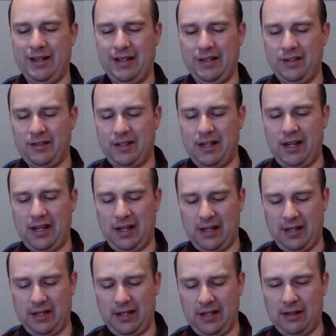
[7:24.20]
I just
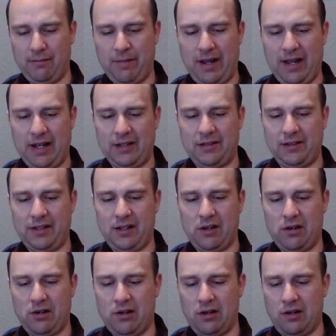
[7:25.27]
can't get past the
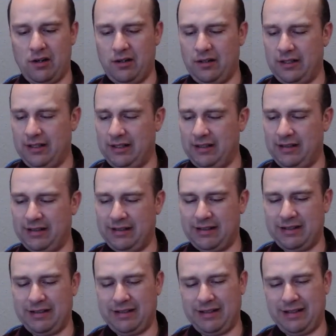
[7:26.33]
art.
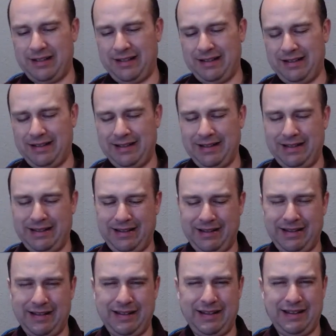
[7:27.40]
This is like,
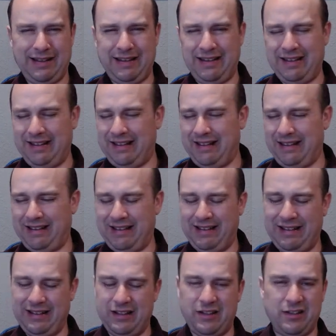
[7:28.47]

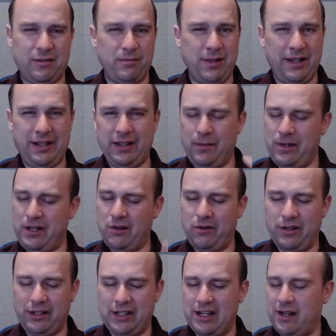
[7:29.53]
eh, it's just me. Let me know
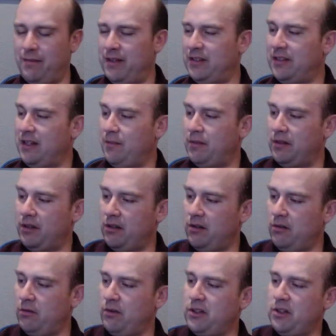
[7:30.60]
in the comments down
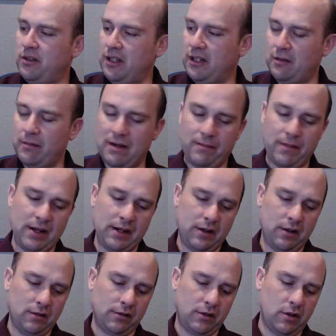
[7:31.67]
below what you think about
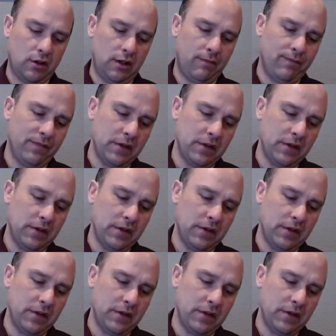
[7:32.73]
Batgirls currently.